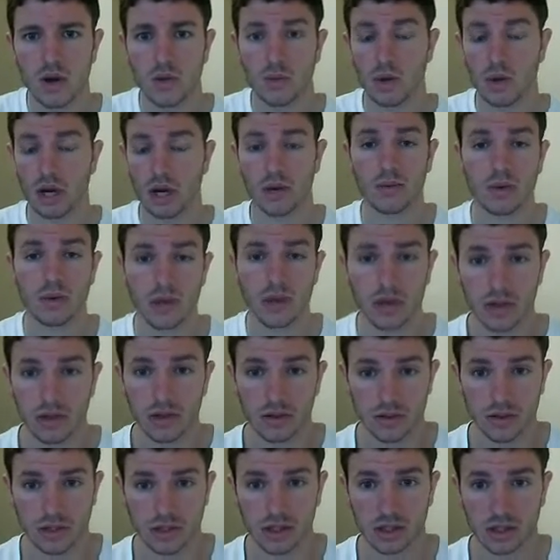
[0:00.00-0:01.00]
When I wanted to
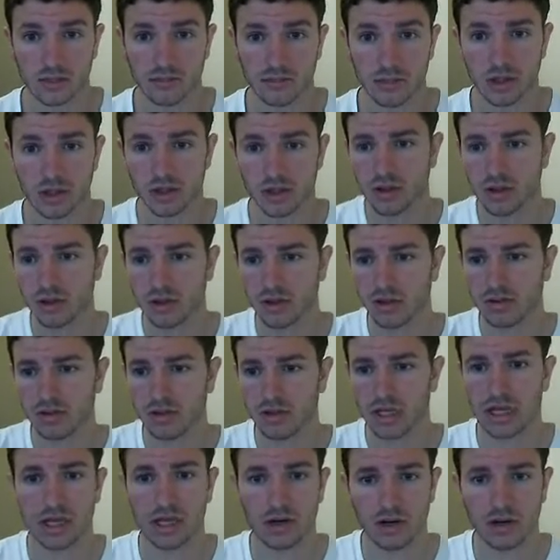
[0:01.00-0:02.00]
use the computer,
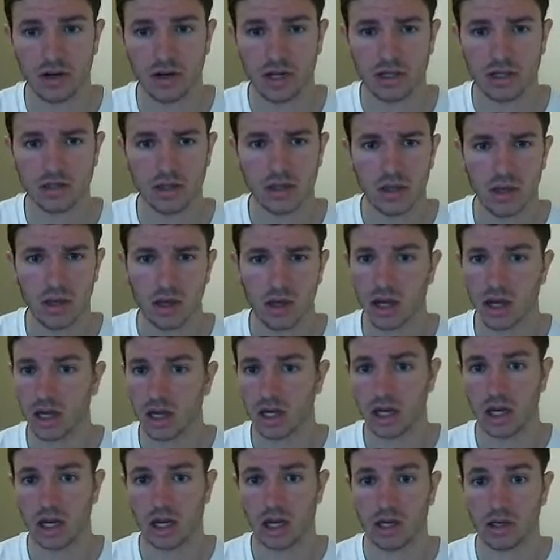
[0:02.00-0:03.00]
the internet, I
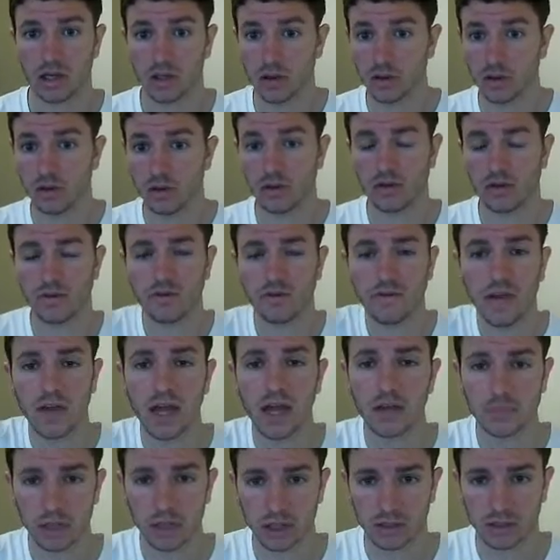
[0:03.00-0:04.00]
had to go to the
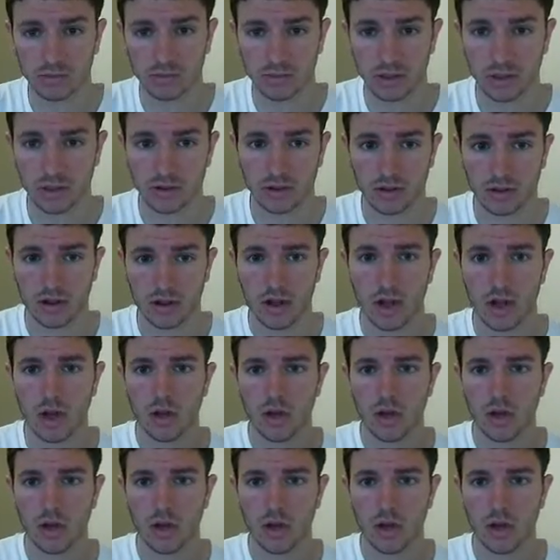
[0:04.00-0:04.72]
family computer.